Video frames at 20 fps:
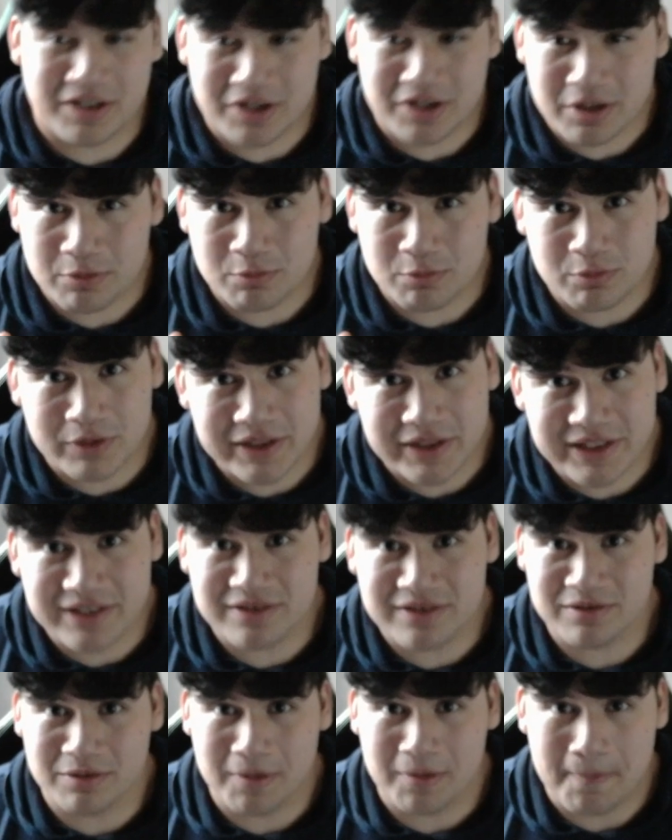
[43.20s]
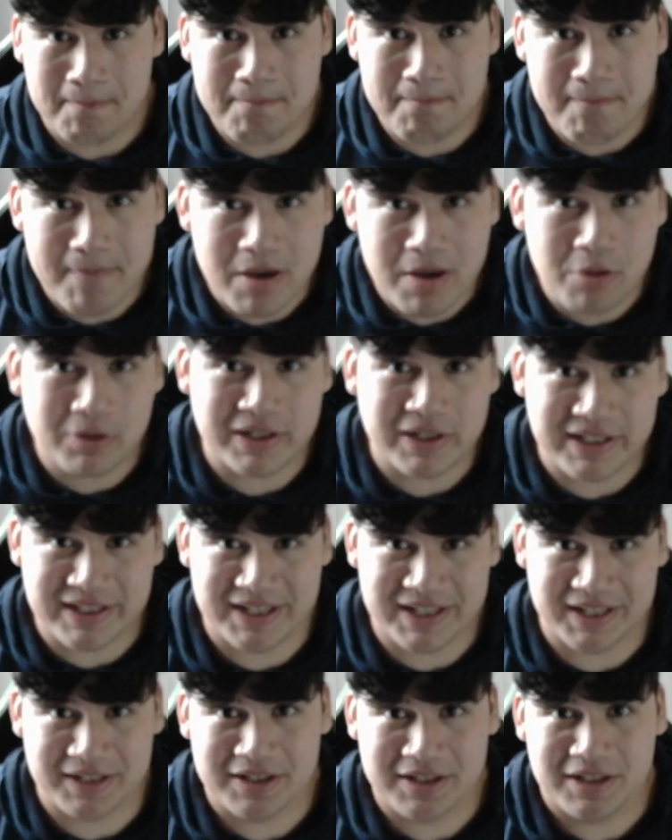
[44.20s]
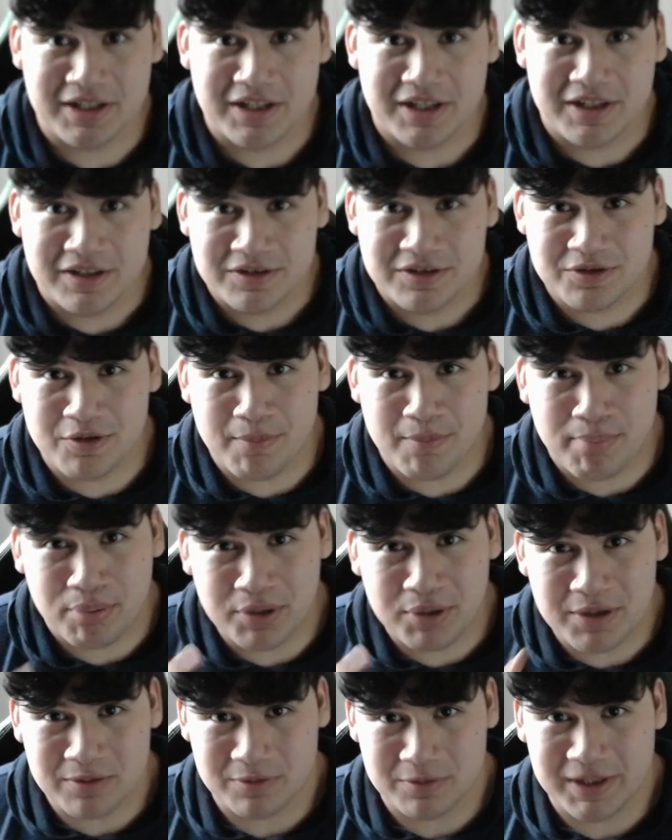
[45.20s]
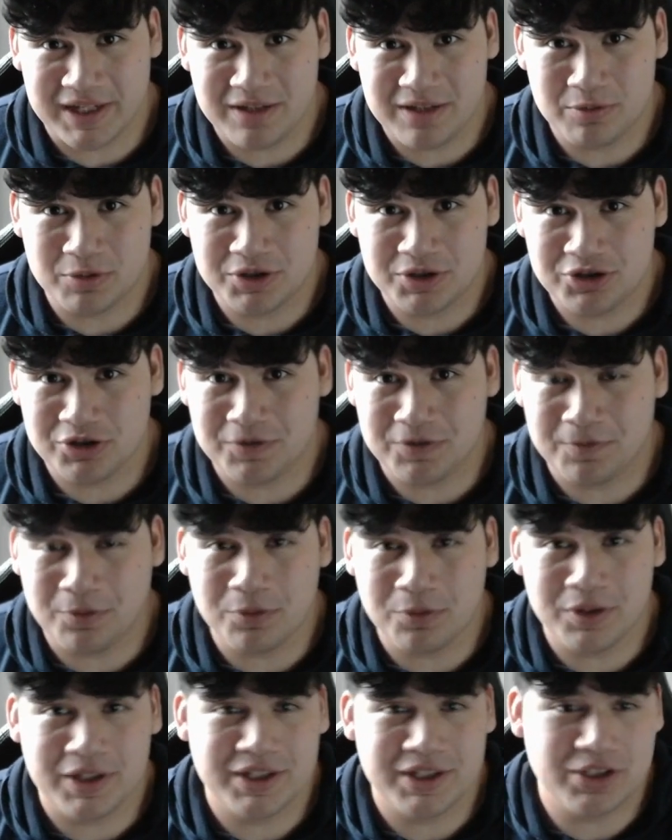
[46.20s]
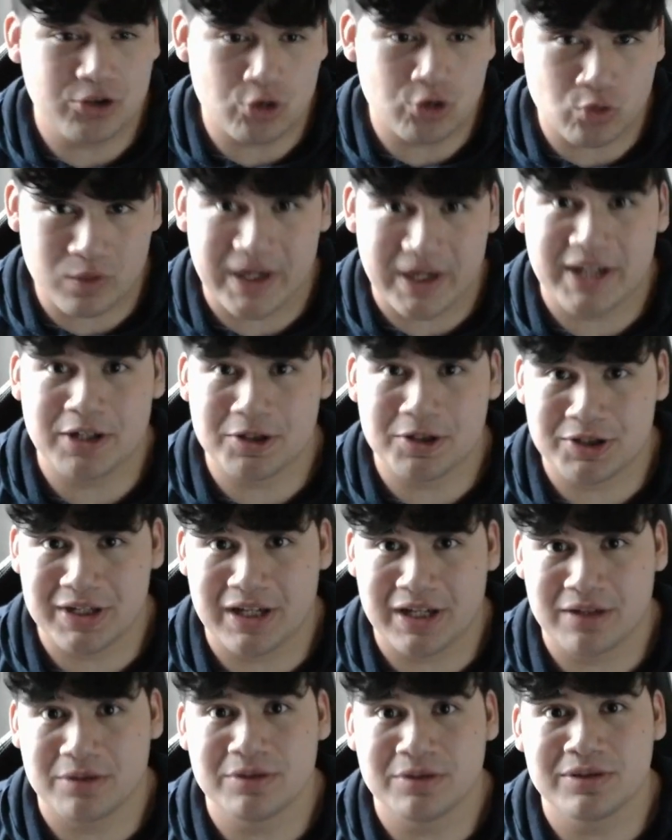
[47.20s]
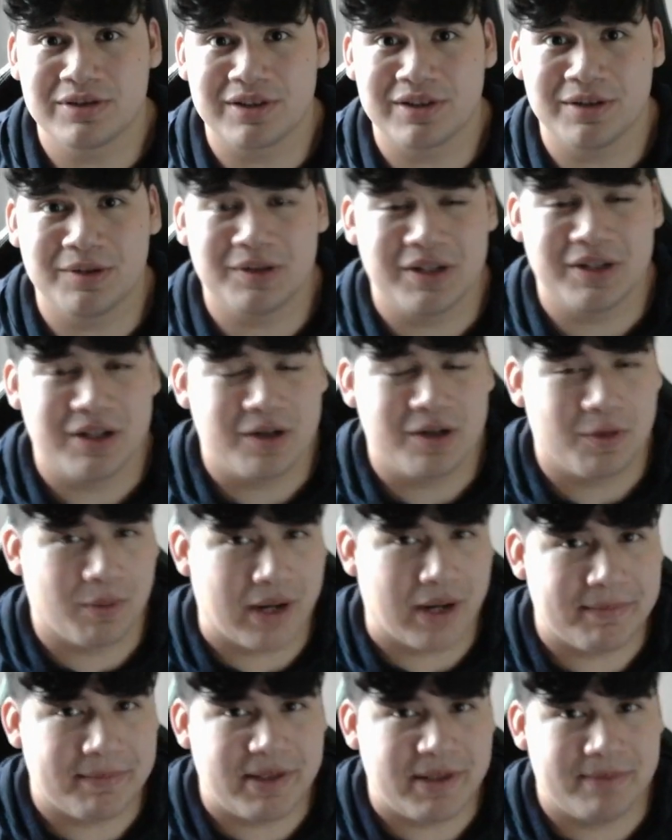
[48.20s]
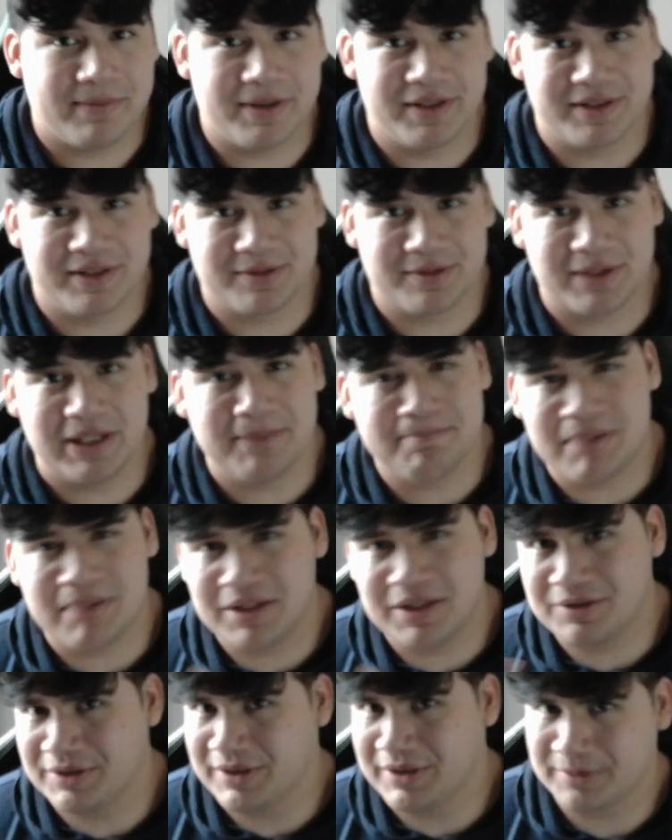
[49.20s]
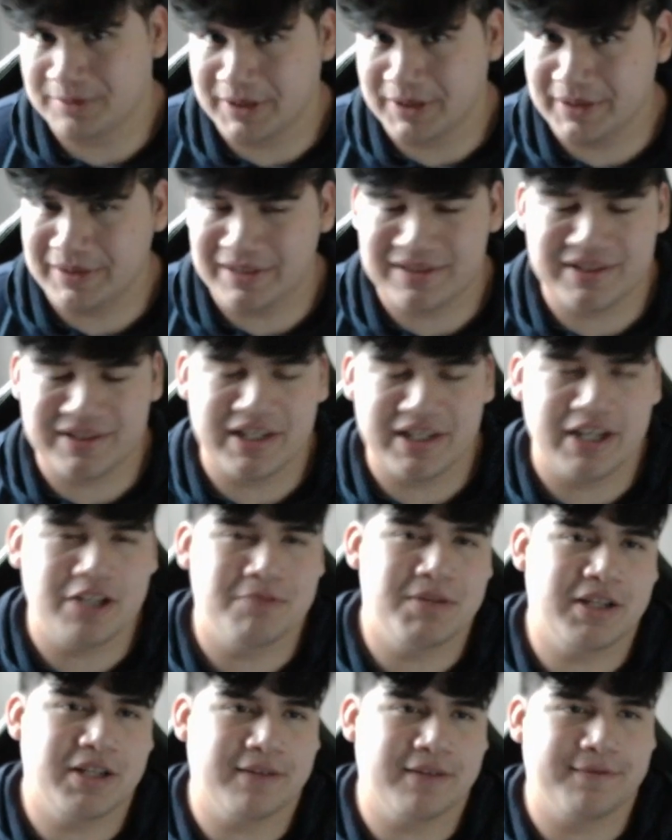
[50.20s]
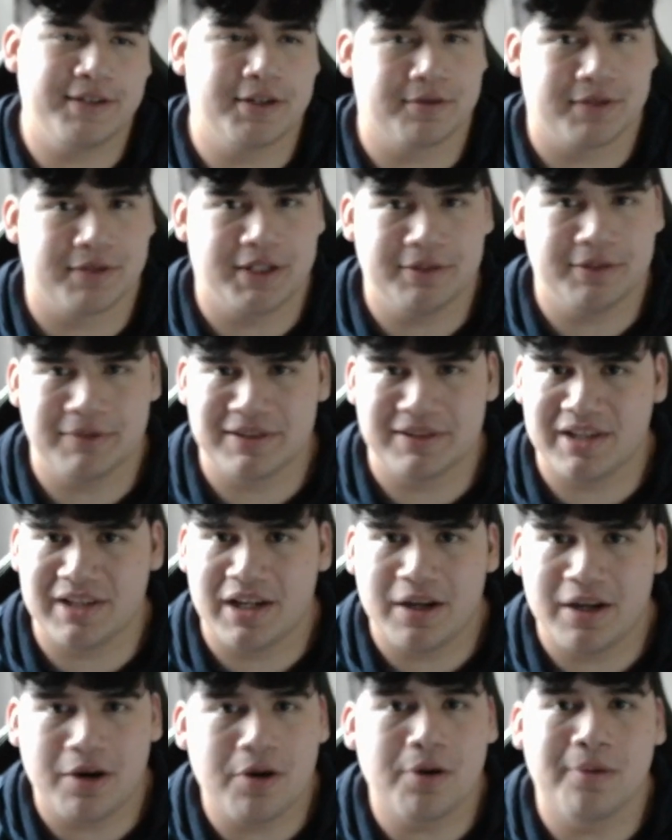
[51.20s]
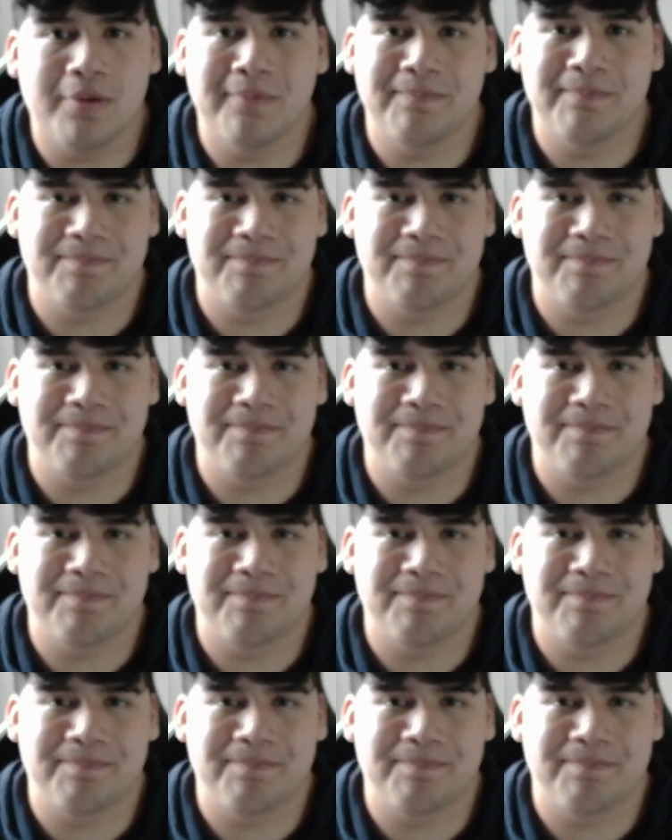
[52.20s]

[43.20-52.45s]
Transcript: gotta really start milking it to the point, right, where it's just full on dry your channel. So what I mean by this, right? Picture this, right? Let's say you make a video, right? Let's say, oh,